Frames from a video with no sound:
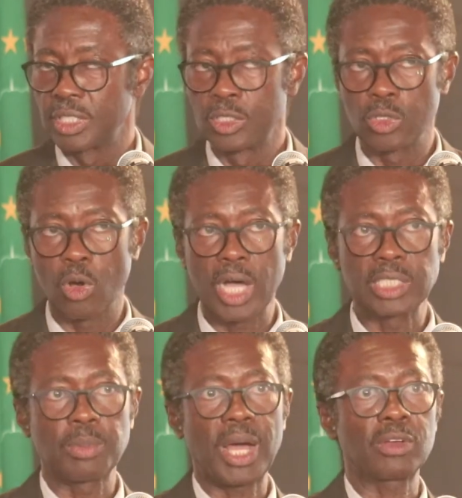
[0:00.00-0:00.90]
so
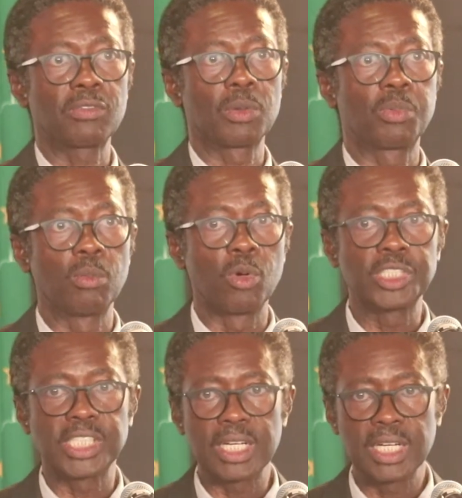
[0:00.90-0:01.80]
as part of the
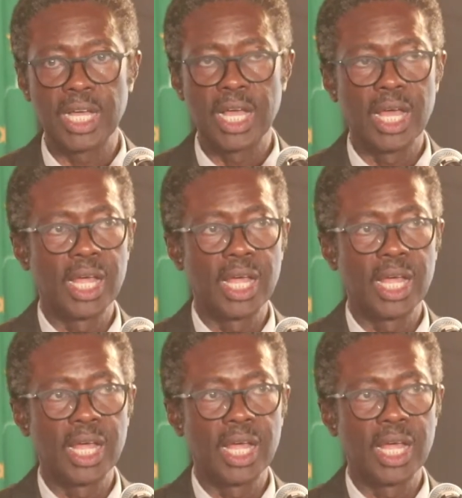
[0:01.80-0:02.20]
promotion,